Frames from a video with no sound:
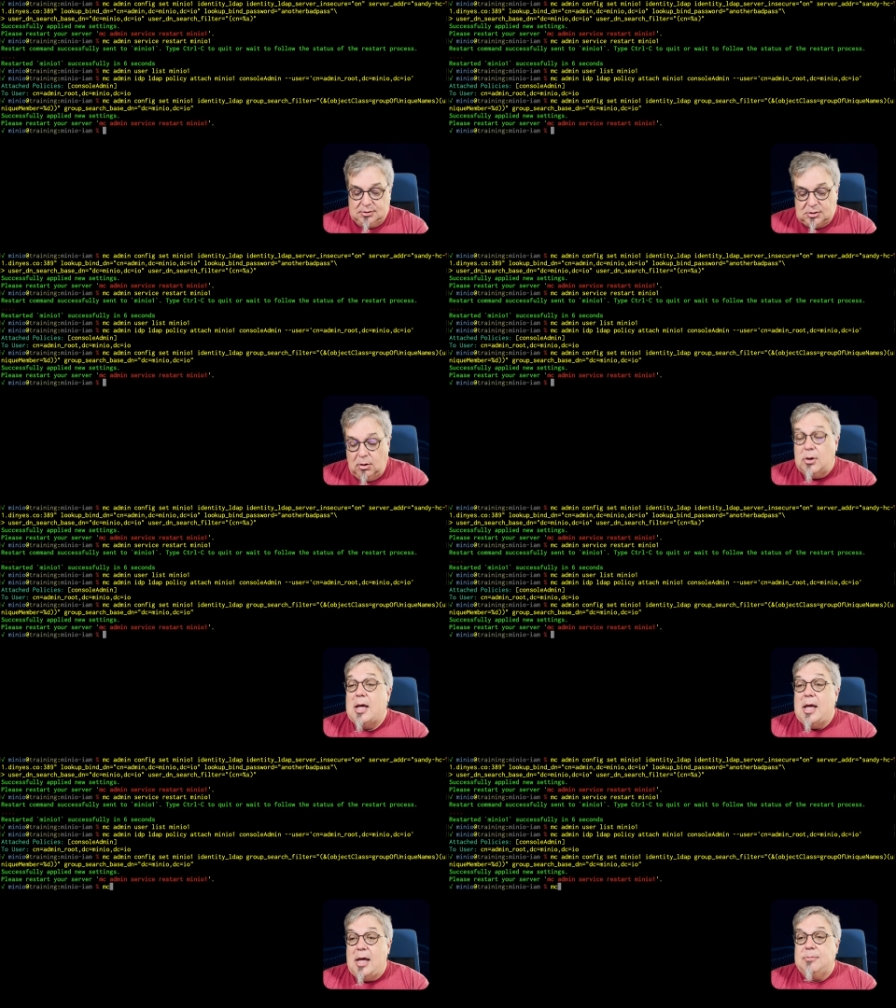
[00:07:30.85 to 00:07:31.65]
So
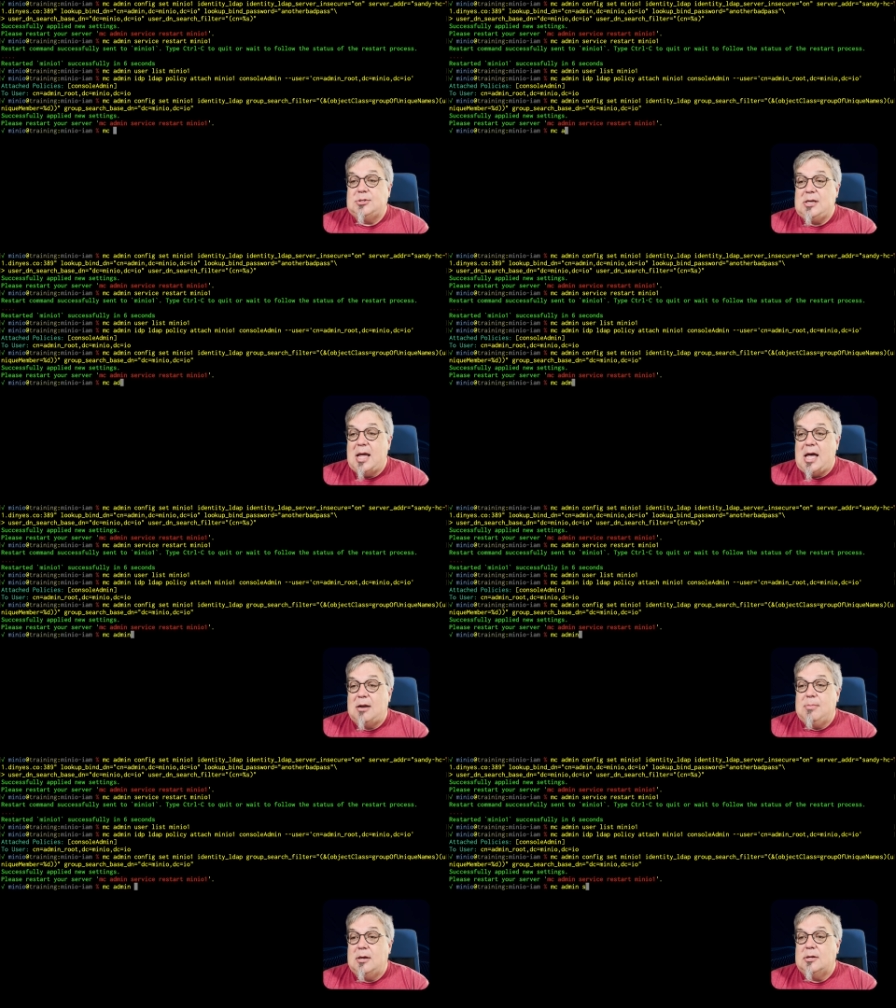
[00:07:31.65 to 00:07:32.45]
MC
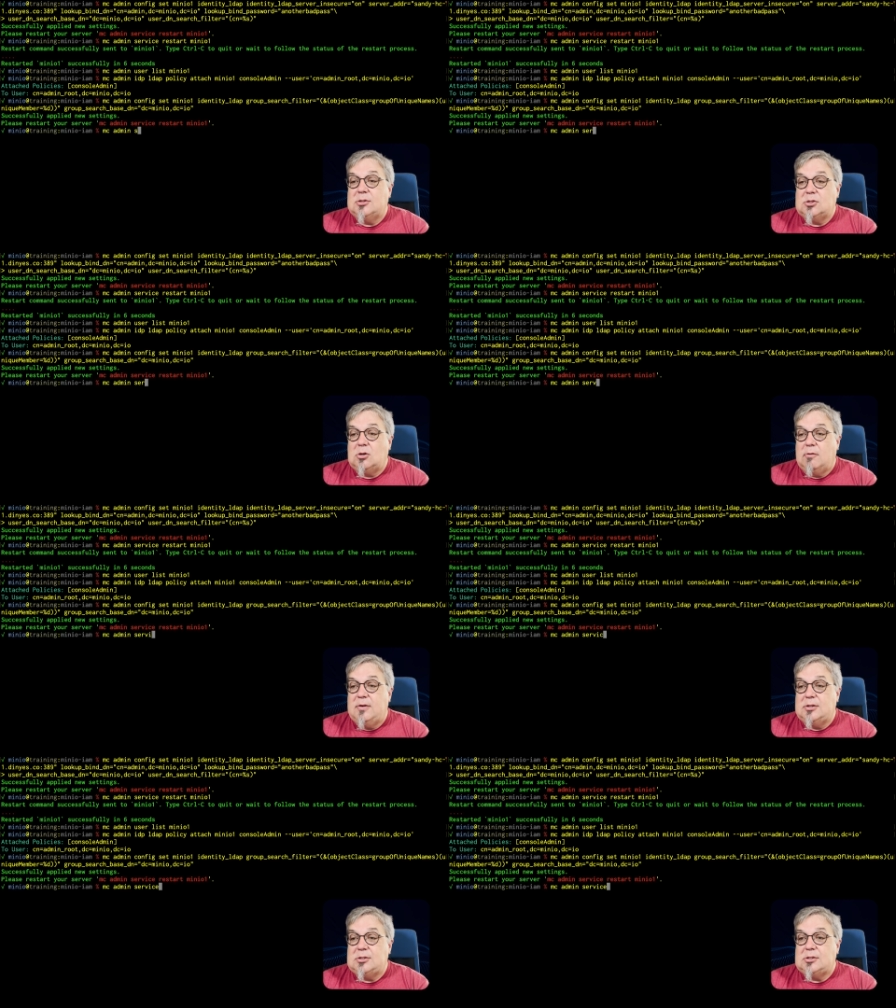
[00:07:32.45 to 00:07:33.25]
admin
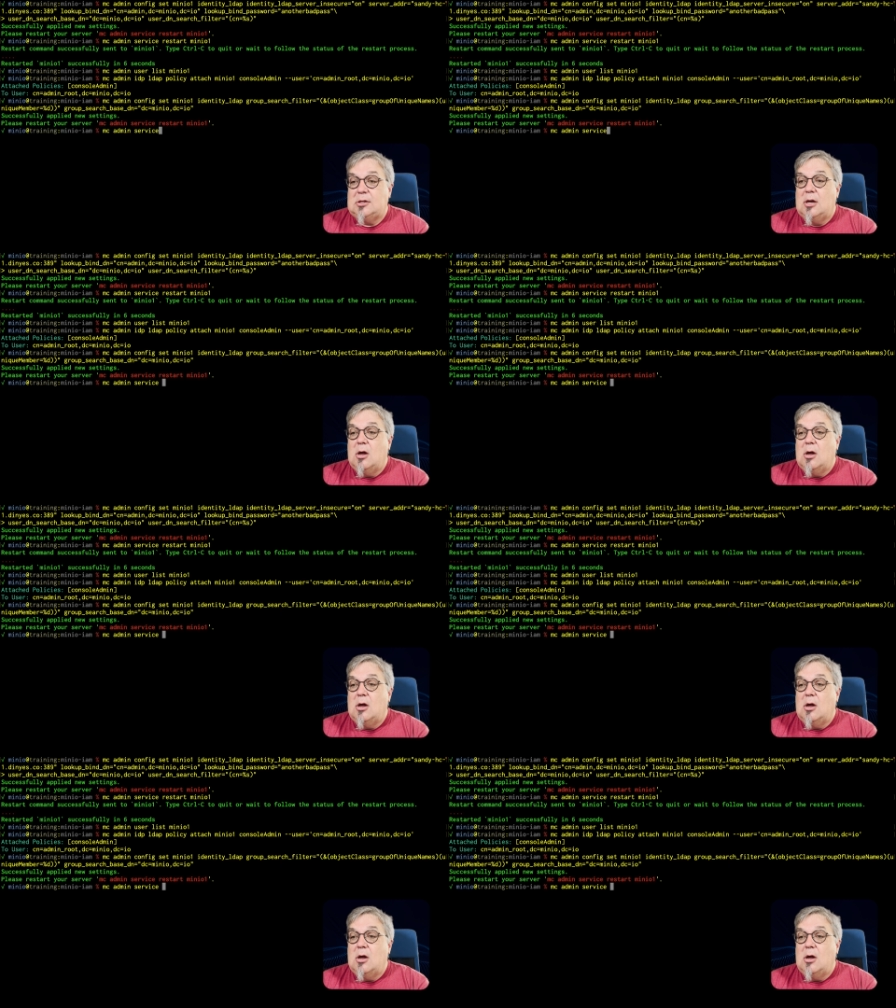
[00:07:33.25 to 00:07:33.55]
service